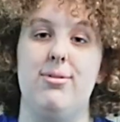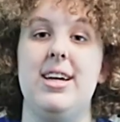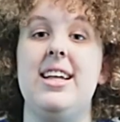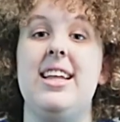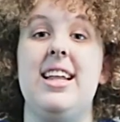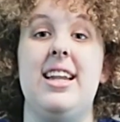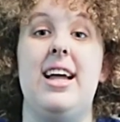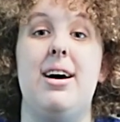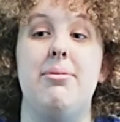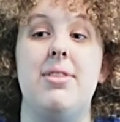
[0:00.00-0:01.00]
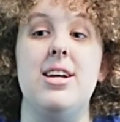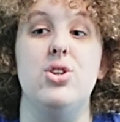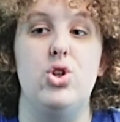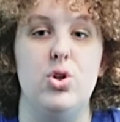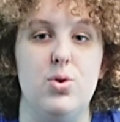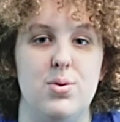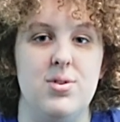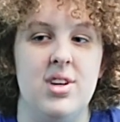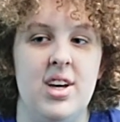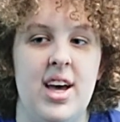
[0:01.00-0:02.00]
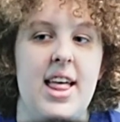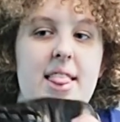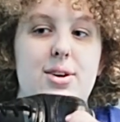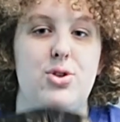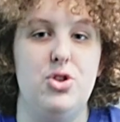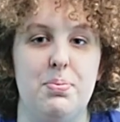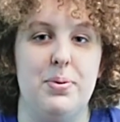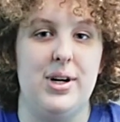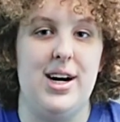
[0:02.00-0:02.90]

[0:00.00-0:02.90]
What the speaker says: really love these shoes. They're super